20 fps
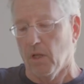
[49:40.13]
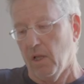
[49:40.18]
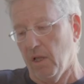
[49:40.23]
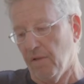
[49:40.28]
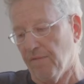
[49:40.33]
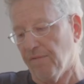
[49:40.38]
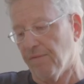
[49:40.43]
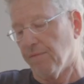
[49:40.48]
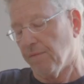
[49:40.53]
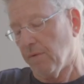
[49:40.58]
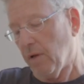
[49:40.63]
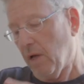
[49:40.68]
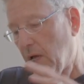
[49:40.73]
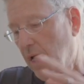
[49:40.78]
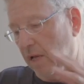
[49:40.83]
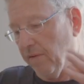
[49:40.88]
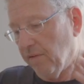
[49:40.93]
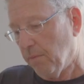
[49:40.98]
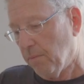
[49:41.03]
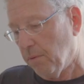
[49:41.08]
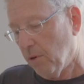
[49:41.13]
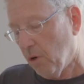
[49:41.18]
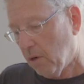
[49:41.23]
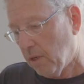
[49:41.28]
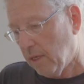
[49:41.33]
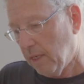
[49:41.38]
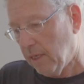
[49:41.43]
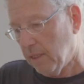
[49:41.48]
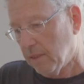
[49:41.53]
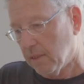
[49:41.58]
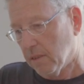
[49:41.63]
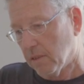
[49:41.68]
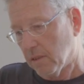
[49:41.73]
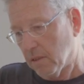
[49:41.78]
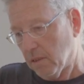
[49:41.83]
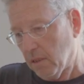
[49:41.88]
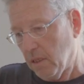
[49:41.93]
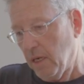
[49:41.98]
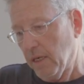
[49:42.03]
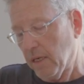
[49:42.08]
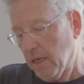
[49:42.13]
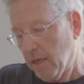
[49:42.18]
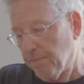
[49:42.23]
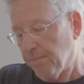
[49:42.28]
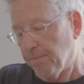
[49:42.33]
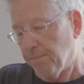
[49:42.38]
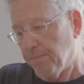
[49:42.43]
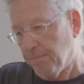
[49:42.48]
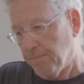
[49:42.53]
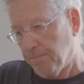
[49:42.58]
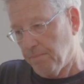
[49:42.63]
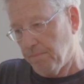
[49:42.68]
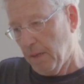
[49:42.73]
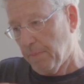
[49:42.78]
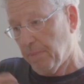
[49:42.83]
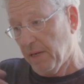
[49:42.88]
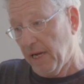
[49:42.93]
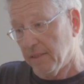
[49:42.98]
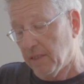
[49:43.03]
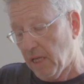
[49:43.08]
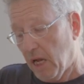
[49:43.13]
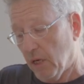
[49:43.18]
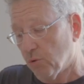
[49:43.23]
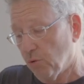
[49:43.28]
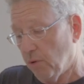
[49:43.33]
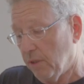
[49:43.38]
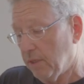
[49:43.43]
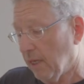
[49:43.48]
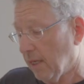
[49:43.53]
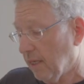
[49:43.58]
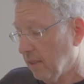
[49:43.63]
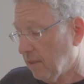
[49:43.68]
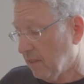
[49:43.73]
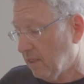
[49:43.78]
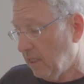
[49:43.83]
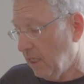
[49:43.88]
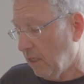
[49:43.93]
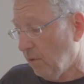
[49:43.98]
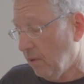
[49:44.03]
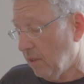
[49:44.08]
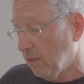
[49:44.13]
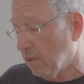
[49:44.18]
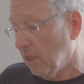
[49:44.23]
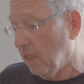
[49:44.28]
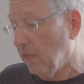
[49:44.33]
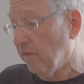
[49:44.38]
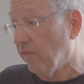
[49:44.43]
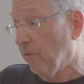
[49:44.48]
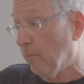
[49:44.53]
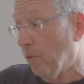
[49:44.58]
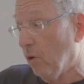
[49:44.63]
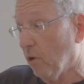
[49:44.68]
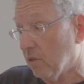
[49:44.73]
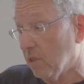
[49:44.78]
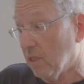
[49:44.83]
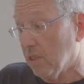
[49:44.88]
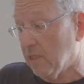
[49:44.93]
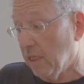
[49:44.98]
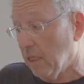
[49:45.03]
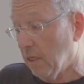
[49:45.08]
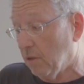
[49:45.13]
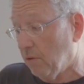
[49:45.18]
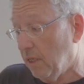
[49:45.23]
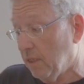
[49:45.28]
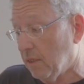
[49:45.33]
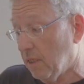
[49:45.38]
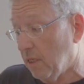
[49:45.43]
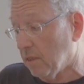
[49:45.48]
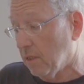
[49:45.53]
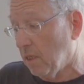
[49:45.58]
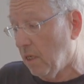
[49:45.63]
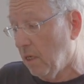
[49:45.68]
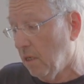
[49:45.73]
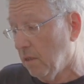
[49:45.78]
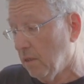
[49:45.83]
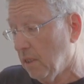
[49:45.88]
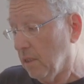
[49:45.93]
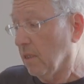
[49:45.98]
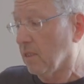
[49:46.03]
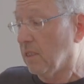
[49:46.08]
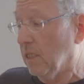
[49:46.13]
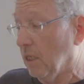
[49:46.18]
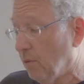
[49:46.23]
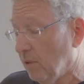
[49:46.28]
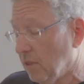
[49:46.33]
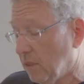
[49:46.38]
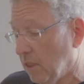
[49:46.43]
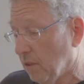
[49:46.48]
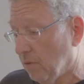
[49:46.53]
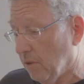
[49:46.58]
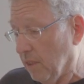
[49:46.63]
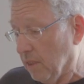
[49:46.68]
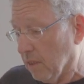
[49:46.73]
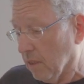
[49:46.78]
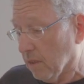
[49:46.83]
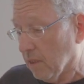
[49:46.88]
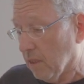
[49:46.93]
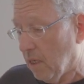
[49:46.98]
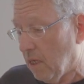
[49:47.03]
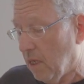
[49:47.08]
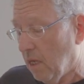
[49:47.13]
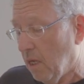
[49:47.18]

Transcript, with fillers: if I have a blocklace and I apply tau to it, I get a sequence. If the blocklace increases, then the sequence increases.